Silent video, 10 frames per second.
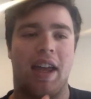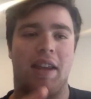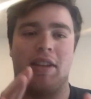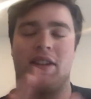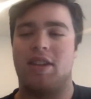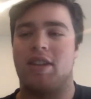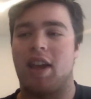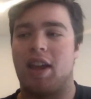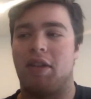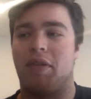this is
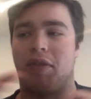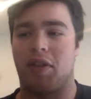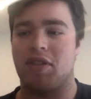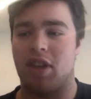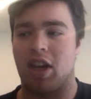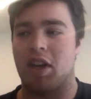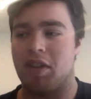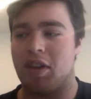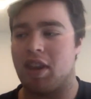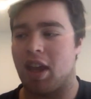the first
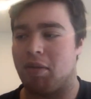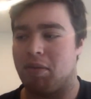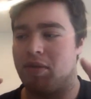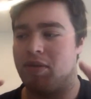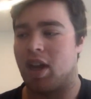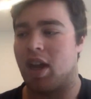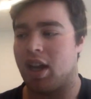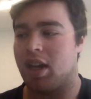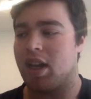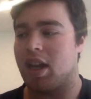interview that we've
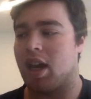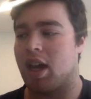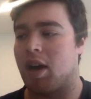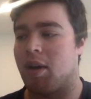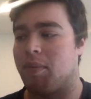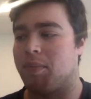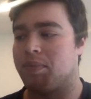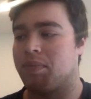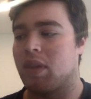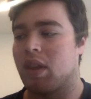done.
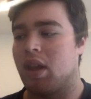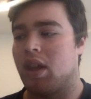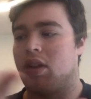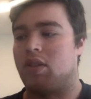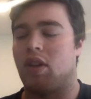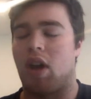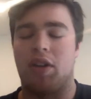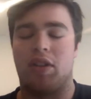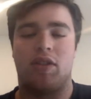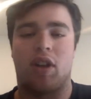So I'll
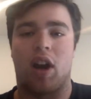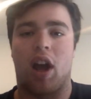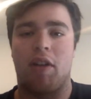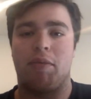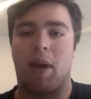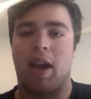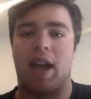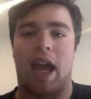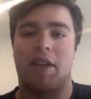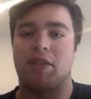just start off by
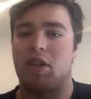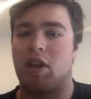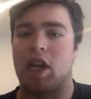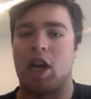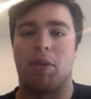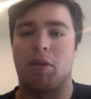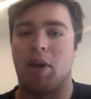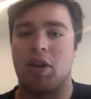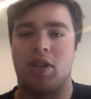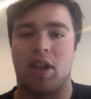asking you a couple
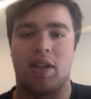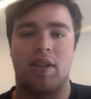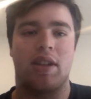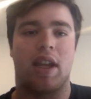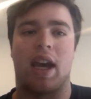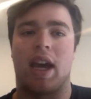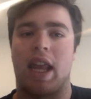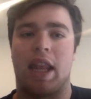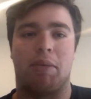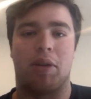questions,
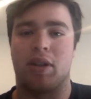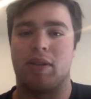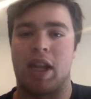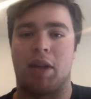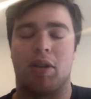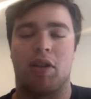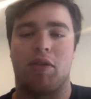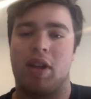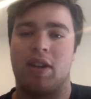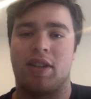and then we'll go from
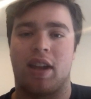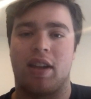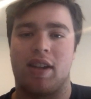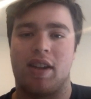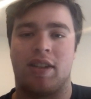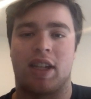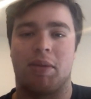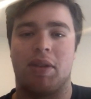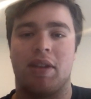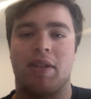there. Is that good
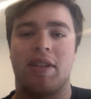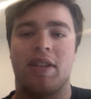with you?